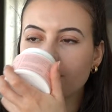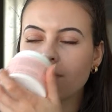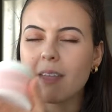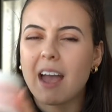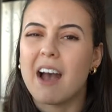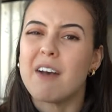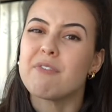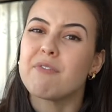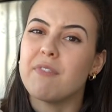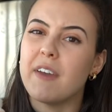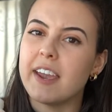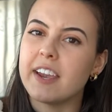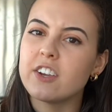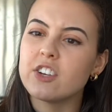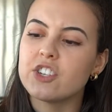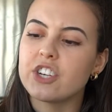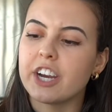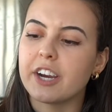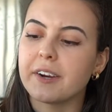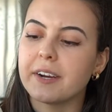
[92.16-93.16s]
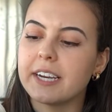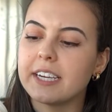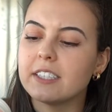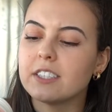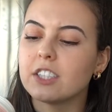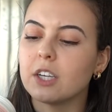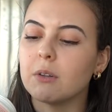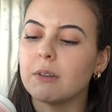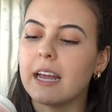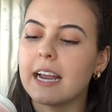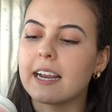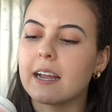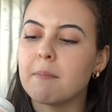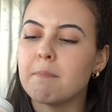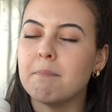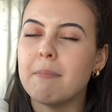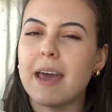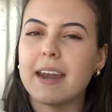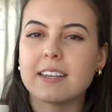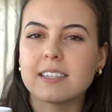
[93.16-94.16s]
a fake cherry, so like
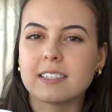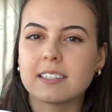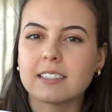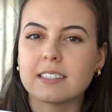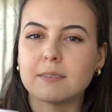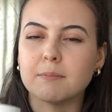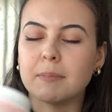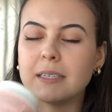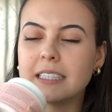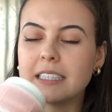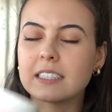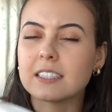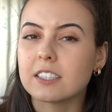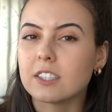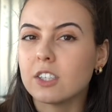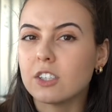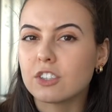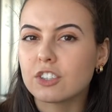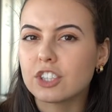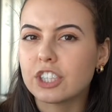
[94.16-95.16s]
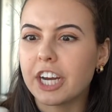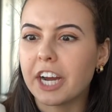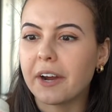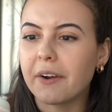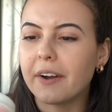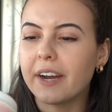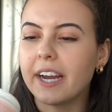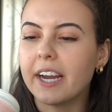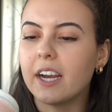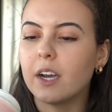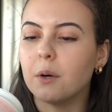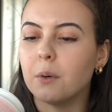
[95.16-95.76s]
medicinal cherry